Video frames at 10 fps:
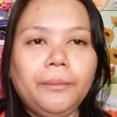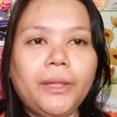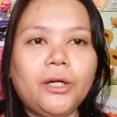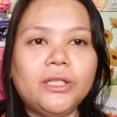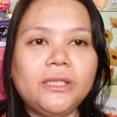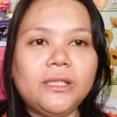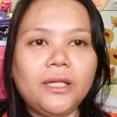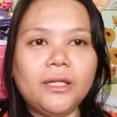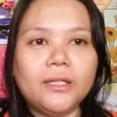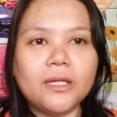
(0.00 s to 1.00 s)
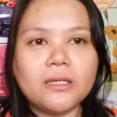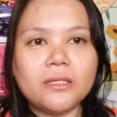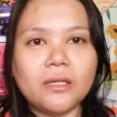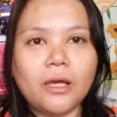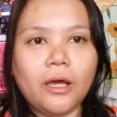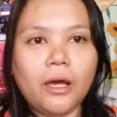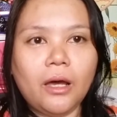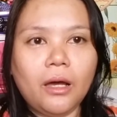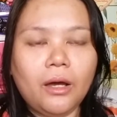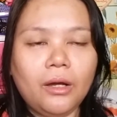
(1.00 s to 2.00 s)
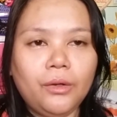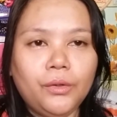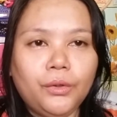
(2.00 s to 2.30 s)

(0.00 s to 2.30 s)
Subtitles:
because it is a